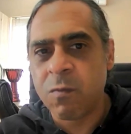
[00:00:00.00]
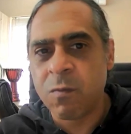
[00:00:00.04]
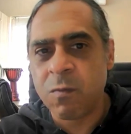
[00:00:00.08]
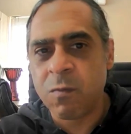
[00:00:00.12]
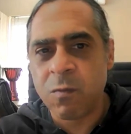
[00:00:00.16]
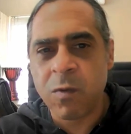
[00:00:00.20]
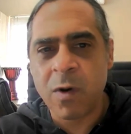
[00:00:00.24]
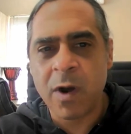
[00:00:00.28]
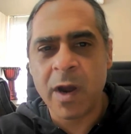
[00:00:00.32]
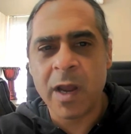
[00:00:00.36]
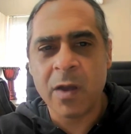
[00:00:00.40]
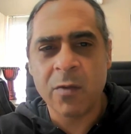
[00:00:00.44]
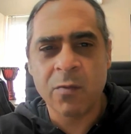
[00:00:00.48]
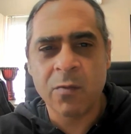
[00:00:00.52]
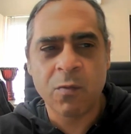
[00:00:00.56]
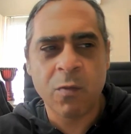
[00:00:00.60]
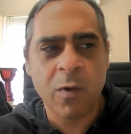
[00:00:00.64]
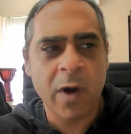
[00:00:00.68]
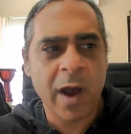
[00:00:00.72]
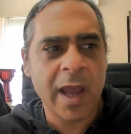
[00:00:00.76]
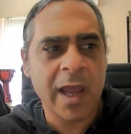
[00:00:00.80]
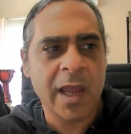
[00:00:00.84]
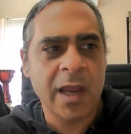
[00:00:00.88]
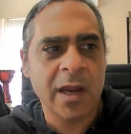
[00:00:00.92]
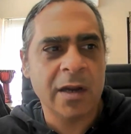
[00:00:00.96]
What
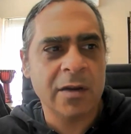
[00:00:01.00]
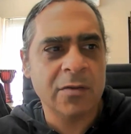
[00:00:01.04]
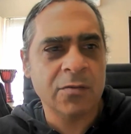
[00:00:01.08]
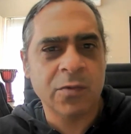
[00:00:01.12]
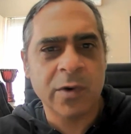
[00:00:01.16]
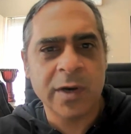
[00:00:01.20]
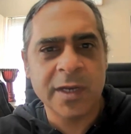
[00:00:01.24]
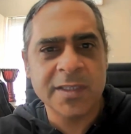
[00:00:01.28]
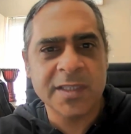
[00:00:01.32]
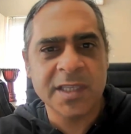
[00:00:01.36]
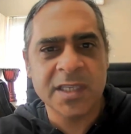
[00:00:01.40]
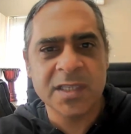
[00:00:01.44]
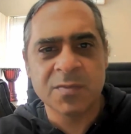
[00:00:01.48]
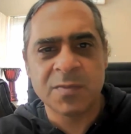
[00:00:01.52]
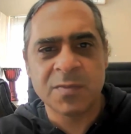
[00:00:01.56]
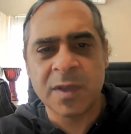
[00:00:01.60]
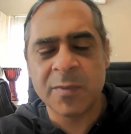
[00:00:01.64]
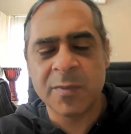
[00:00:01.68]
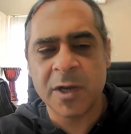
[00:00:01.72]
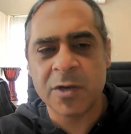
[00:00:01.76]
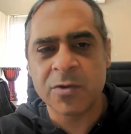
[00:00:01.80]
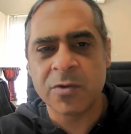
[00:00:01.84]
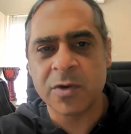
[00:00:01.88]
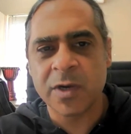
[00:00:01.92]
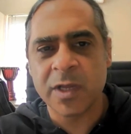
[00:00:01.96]
is this
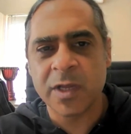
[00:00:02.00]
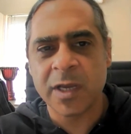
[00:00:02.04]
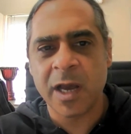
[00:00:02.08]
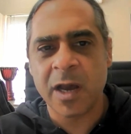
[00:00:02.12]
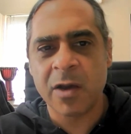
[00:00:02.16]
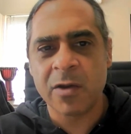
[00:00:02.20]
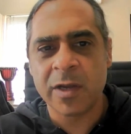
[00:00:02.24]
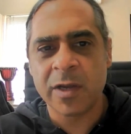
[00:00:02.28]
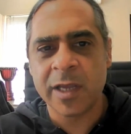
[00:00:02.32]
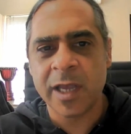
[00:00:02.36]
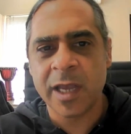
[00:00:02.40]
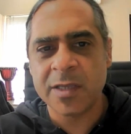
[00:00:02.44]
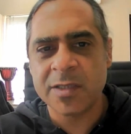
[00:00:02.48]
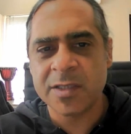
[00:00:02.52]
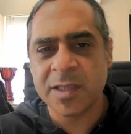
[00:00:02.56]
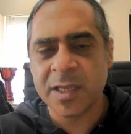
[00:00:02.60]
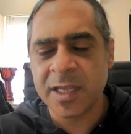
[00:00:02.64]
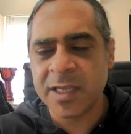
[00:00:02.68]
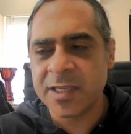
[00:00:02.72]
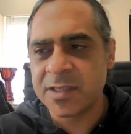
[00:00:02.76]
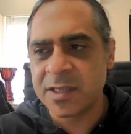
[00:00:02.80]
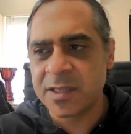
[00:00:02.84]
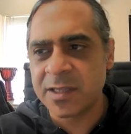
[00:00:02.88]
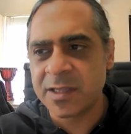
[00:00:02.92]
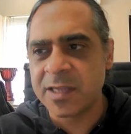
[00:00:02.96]
Bhima Korigaon case
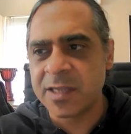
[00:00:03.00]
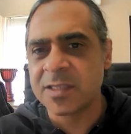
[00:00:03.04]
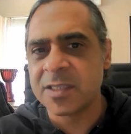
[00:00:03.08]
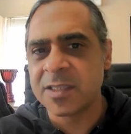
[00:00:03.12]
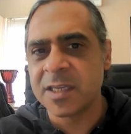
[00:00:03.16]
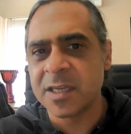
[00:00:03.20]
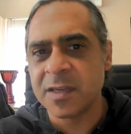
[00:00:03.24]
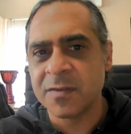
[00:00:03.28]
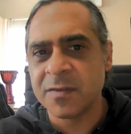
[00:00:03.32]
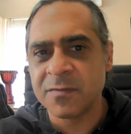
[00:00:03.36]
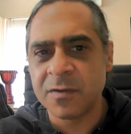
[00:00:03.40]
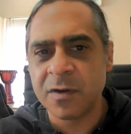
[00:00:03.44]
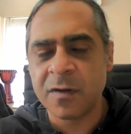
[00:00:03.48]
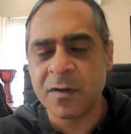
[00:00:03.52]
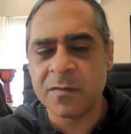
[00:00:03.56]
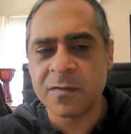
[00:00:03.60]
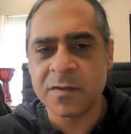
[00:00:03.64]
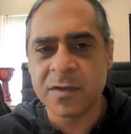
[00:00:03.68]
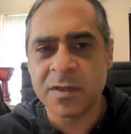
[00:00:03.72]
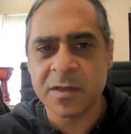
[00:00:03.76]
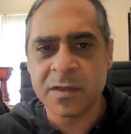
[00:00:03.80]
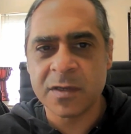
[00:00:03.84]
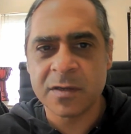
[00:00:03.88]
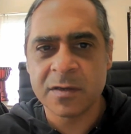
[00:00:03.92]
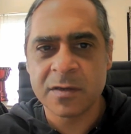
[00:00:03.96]
that he's allegedly involved
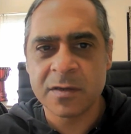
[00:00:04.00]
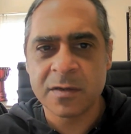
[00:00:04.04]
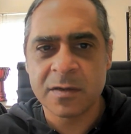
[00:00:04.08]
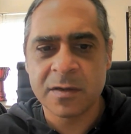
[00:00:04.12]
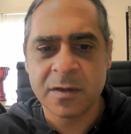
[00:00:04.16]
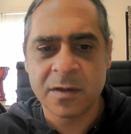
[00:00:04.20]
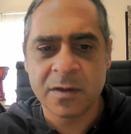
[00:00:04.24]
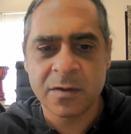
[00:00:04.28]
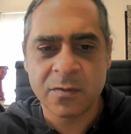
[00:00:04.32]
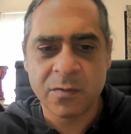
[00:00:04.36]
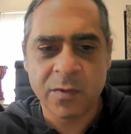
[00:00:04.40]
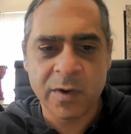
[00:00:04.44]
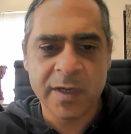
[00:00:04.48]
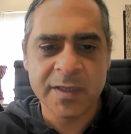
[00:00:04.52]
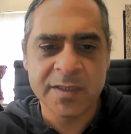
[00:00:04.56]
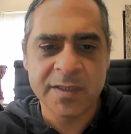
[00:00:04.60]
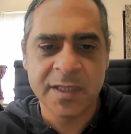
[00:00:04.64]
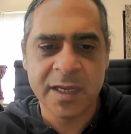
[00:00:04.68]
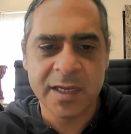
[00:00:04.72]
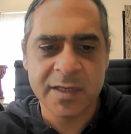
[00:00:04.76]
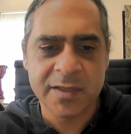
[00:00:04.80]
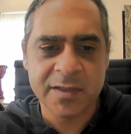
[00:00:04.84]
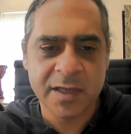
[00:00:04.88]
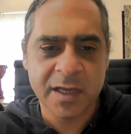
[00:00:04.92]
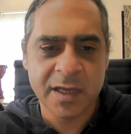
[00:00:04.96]
in? What is
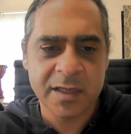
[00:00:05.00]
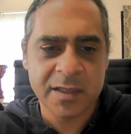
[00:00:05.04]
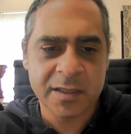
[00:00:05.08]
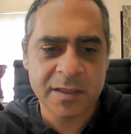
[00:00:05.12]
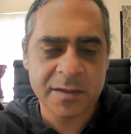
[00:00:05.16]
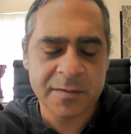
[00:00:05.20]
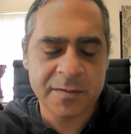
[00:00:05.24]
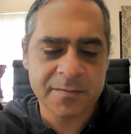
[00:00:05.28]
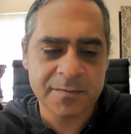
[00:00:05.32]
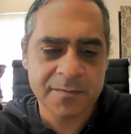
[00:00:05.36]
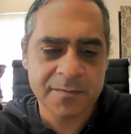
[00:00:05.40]
that exactly?